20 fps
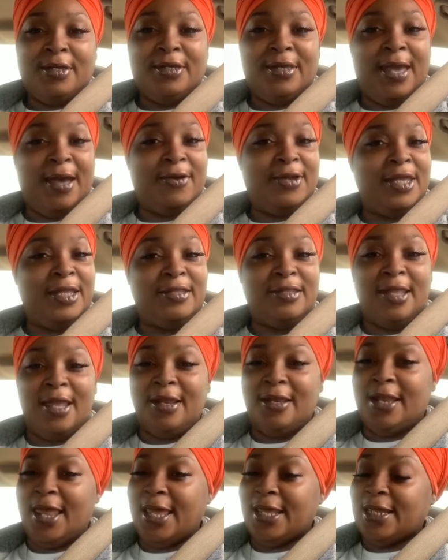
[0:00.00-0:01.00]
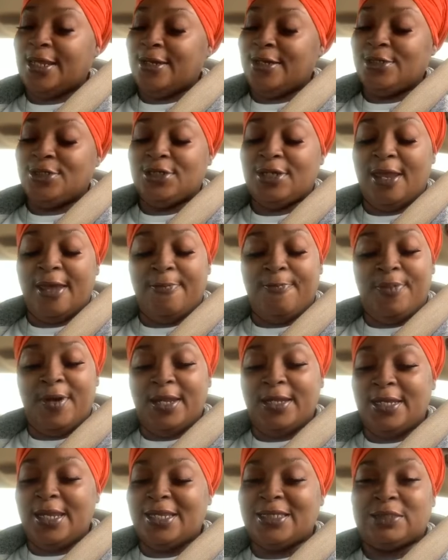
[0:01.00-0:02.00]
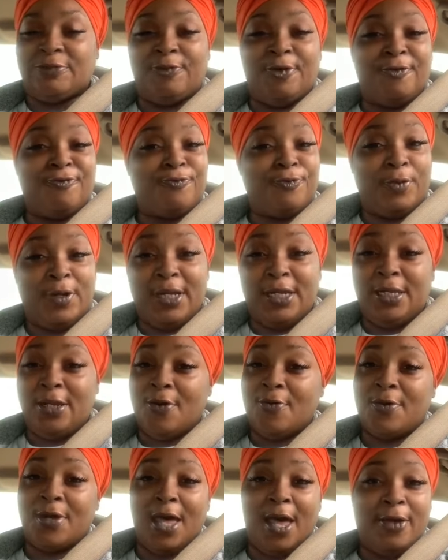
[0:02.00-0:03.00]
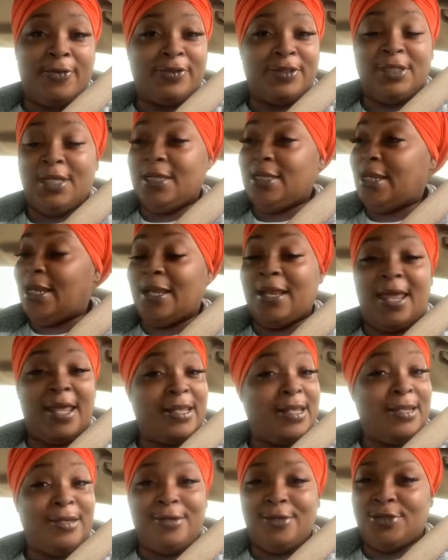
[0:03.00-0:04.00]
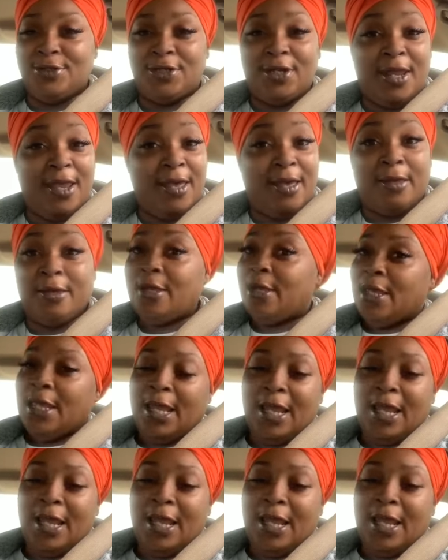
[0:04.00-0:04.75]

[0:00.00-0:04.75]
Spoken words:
Y'all hit that like and the share button. That's for free. Don't cost nothing to like and the share.